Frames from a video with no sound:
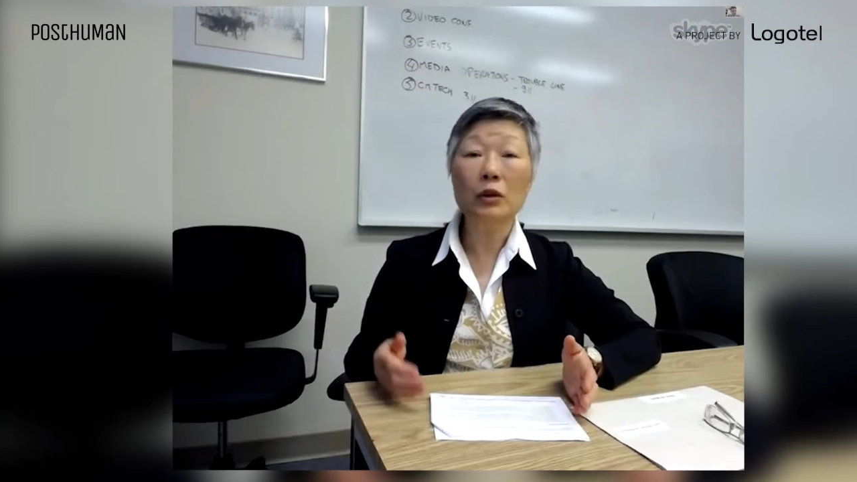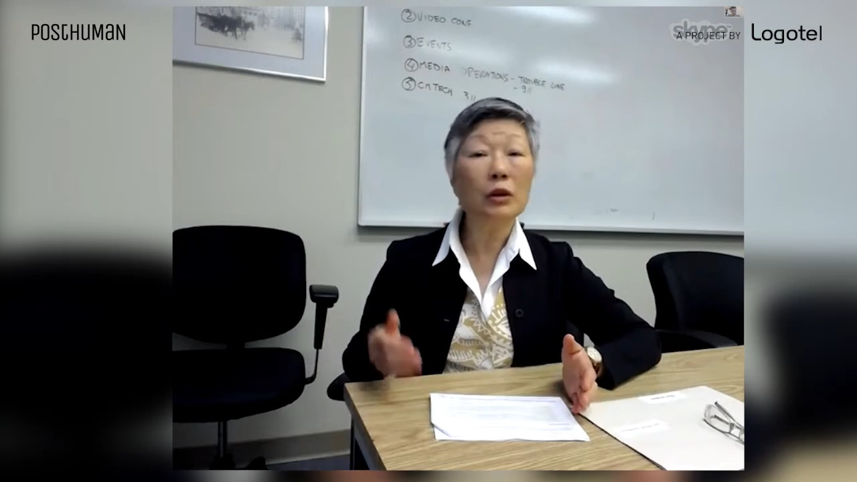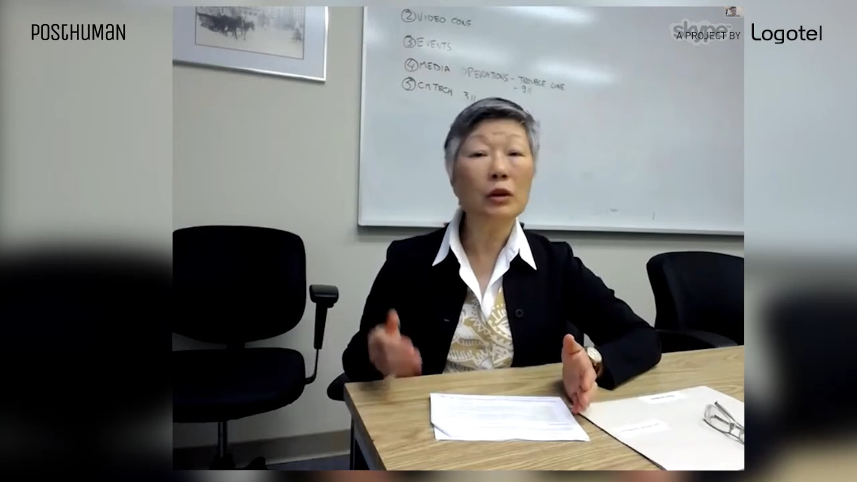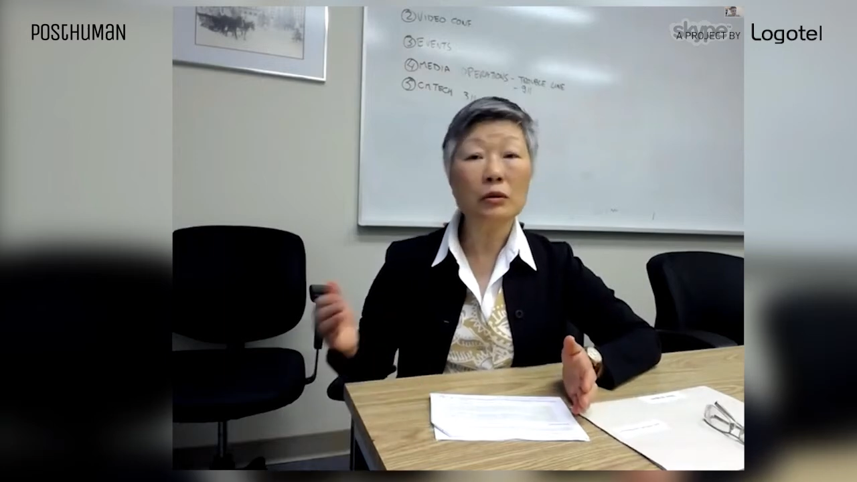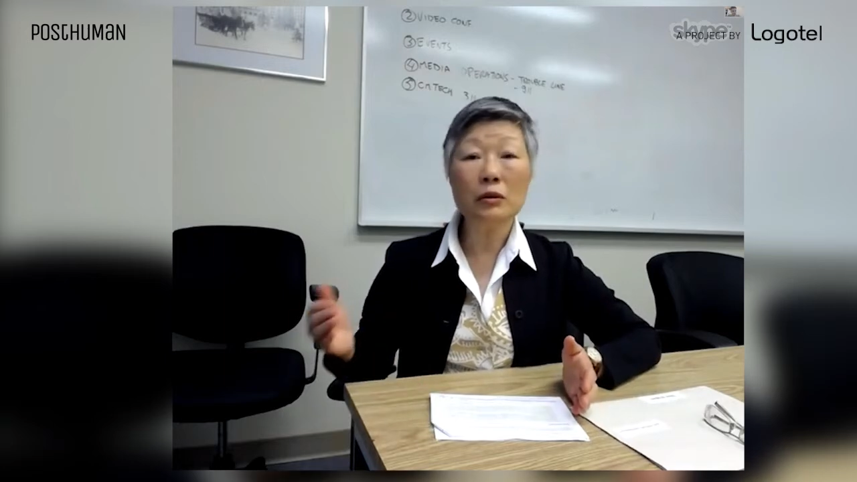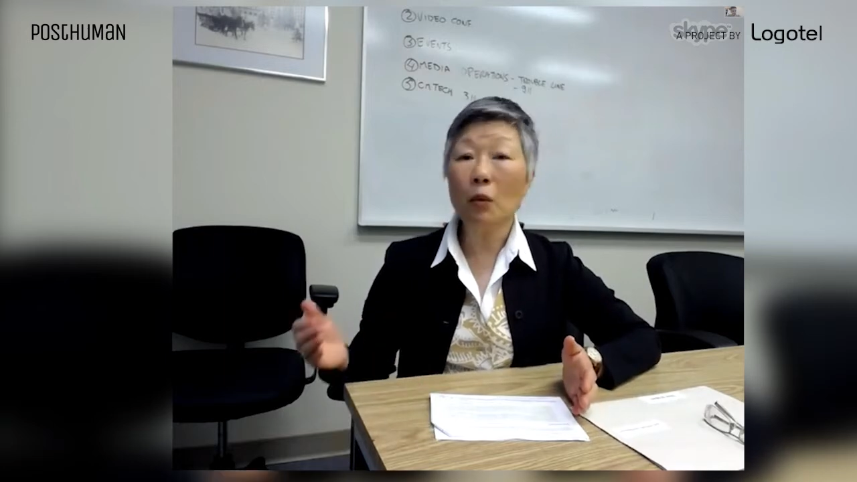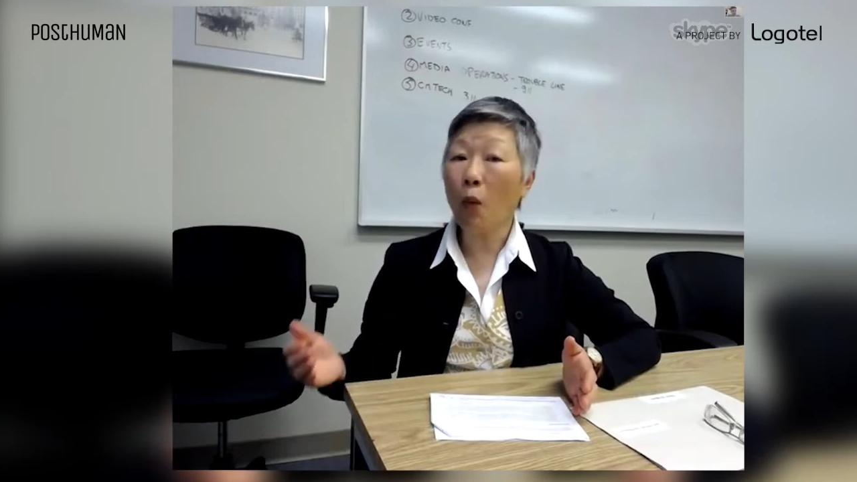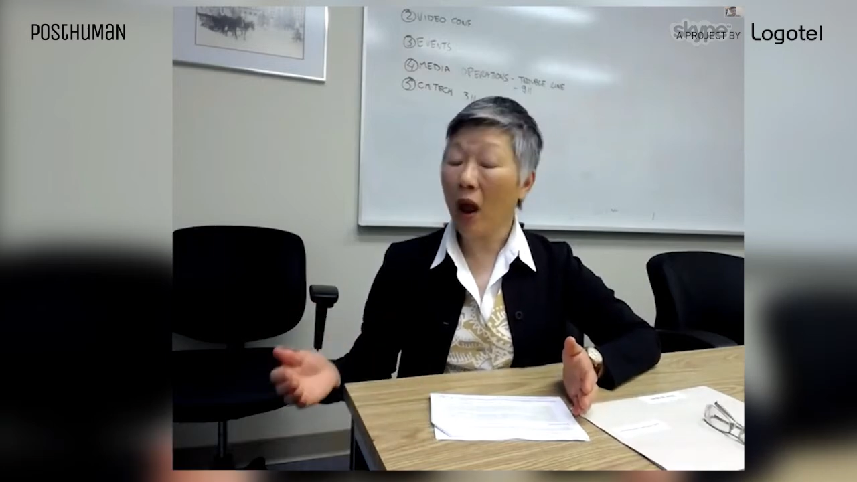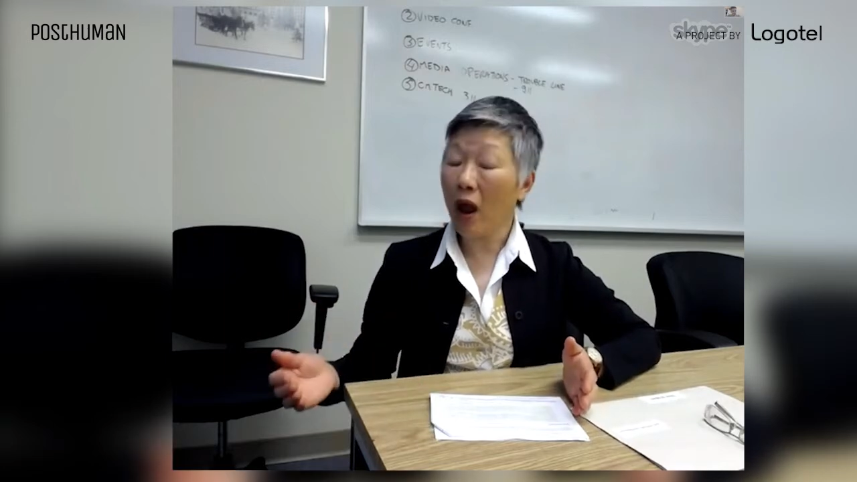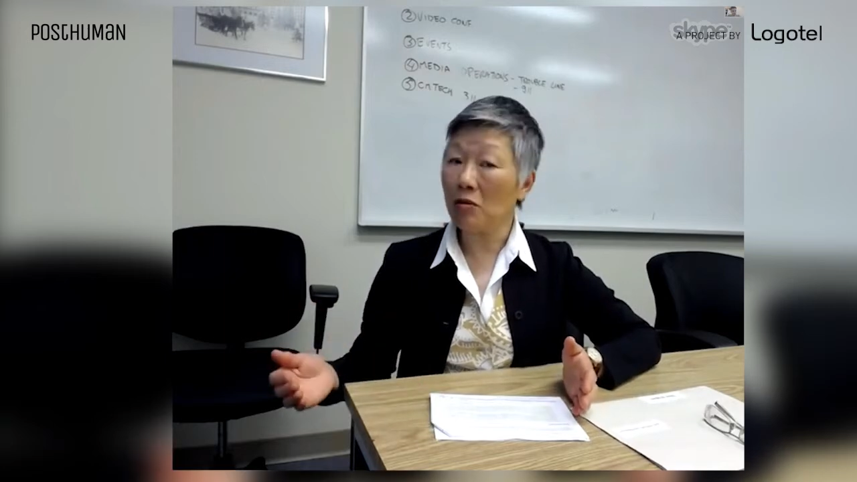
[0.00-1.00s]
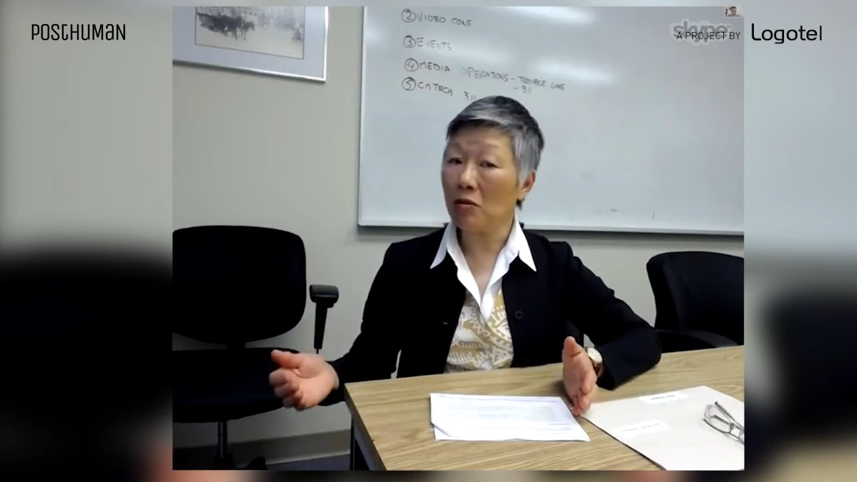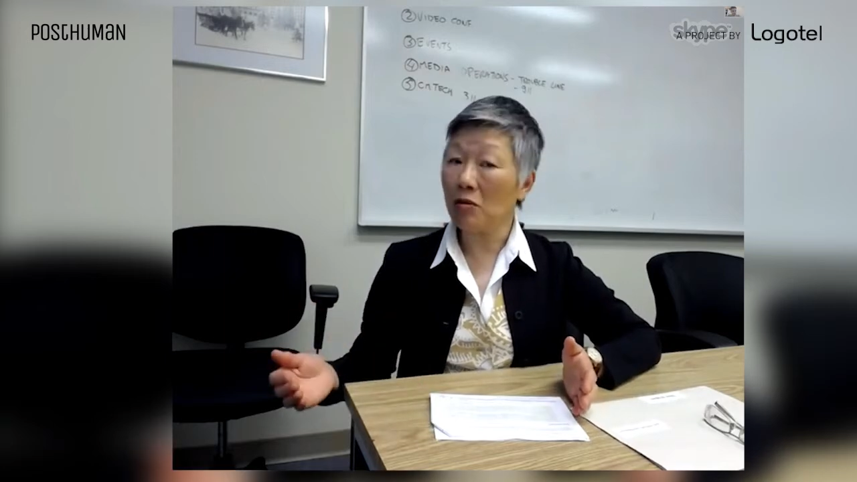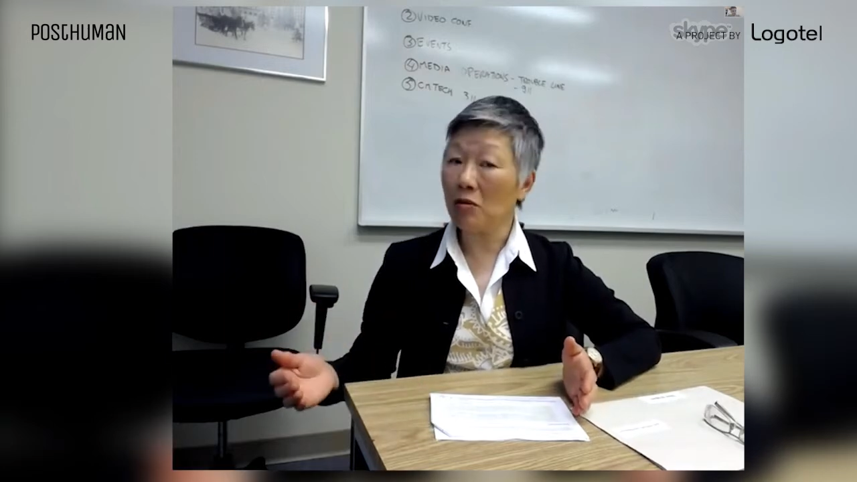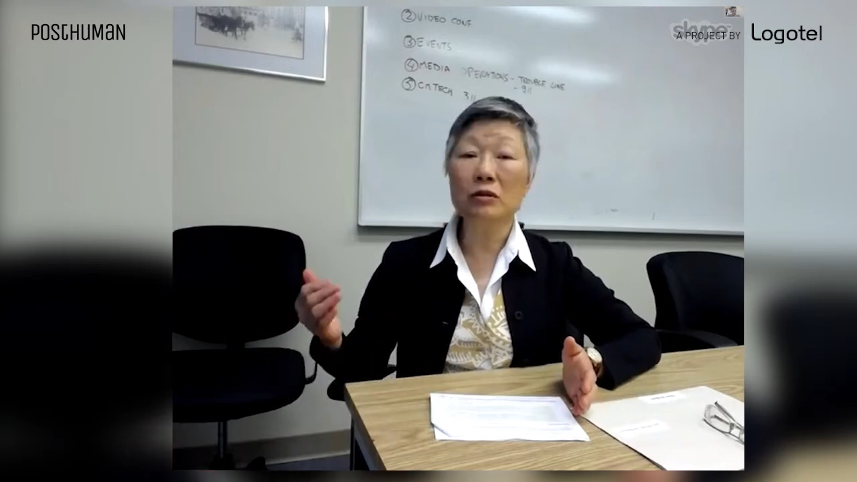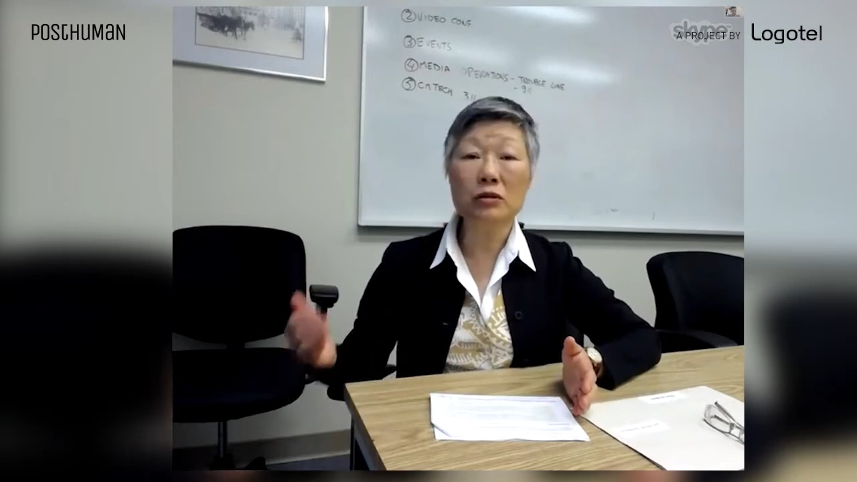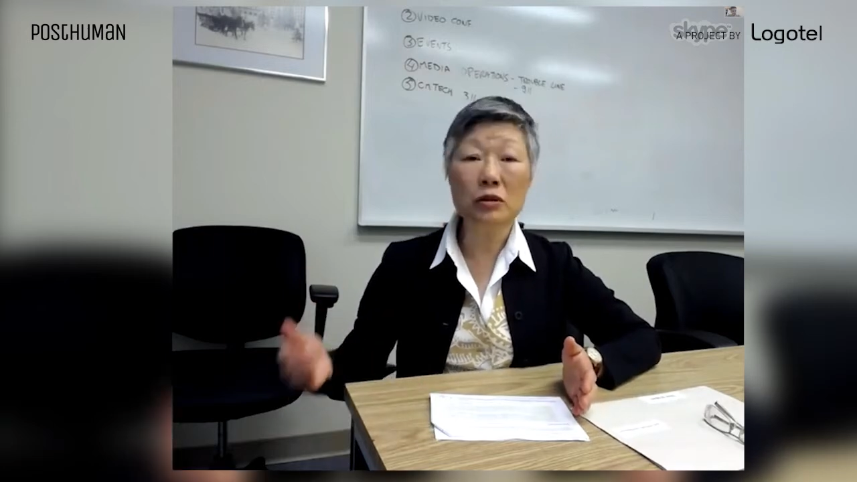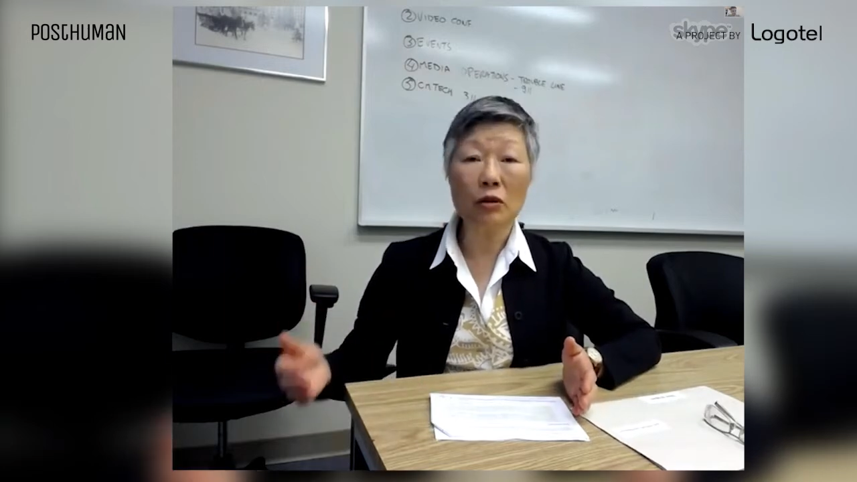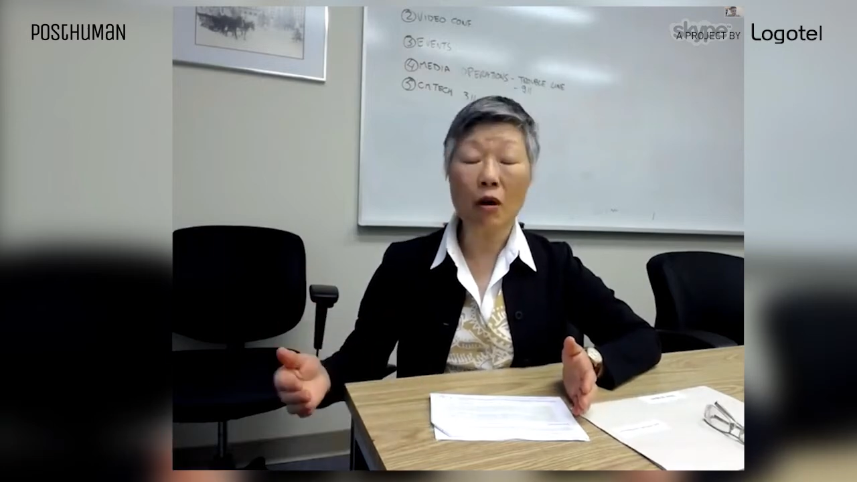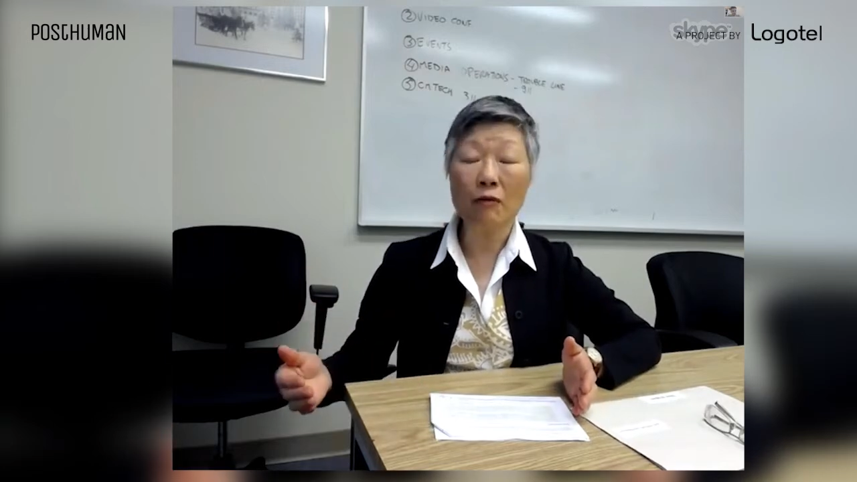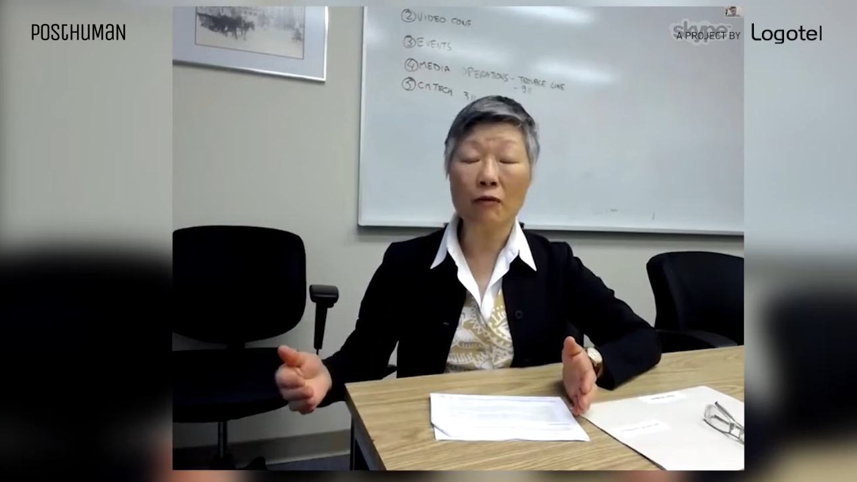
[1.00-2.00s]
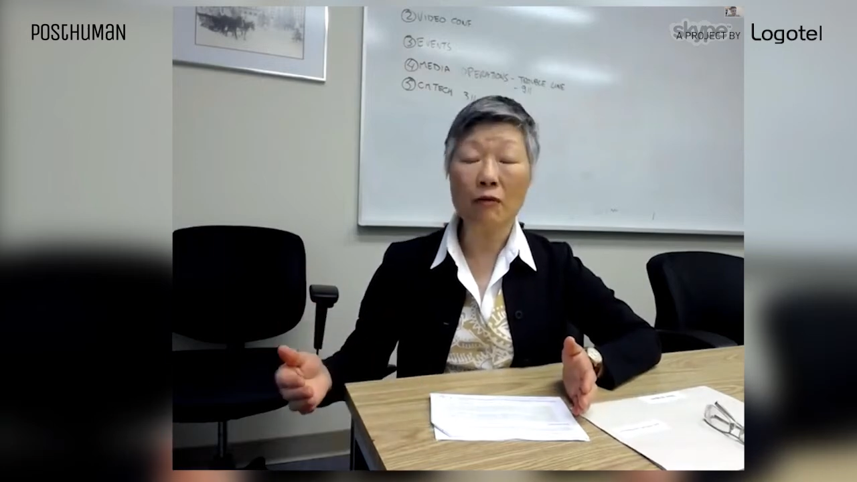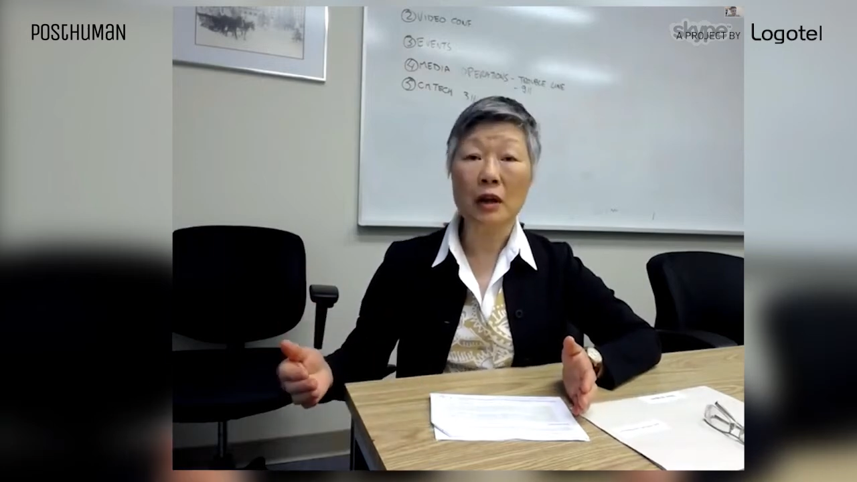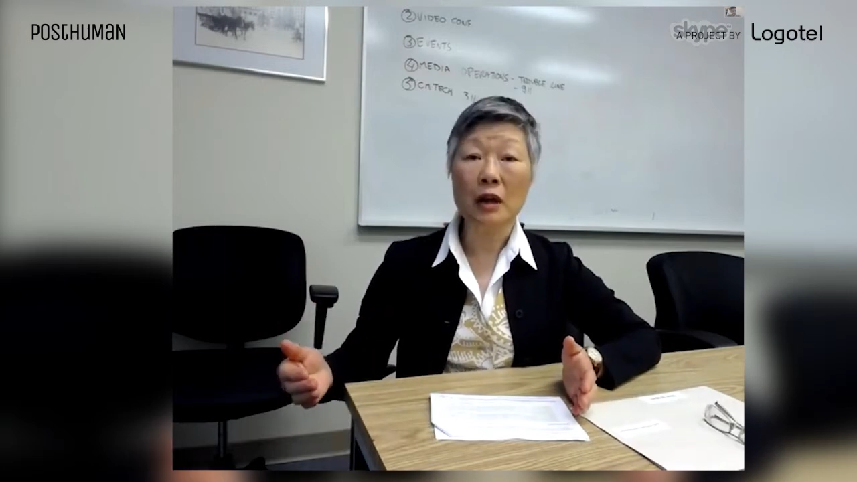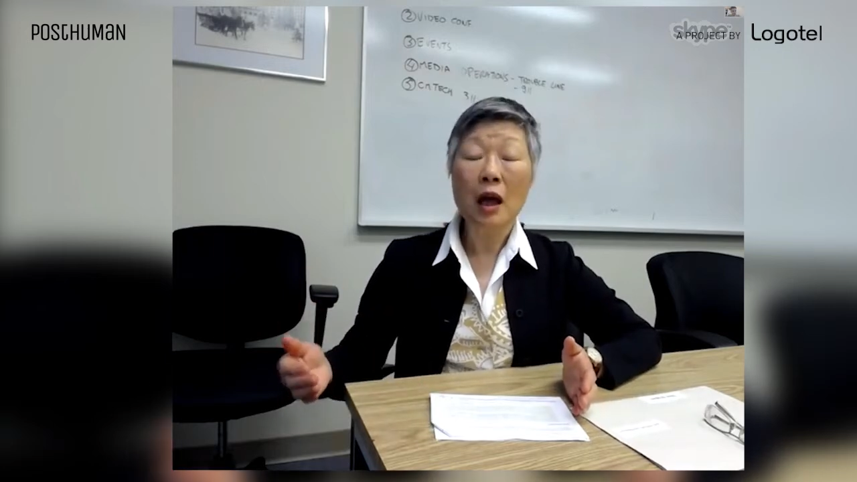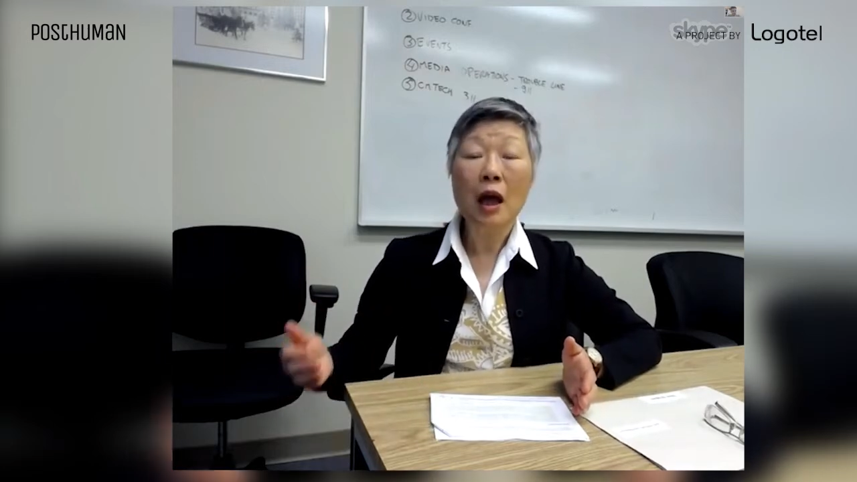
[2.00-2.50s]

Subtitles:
we know the whales, the dolphins,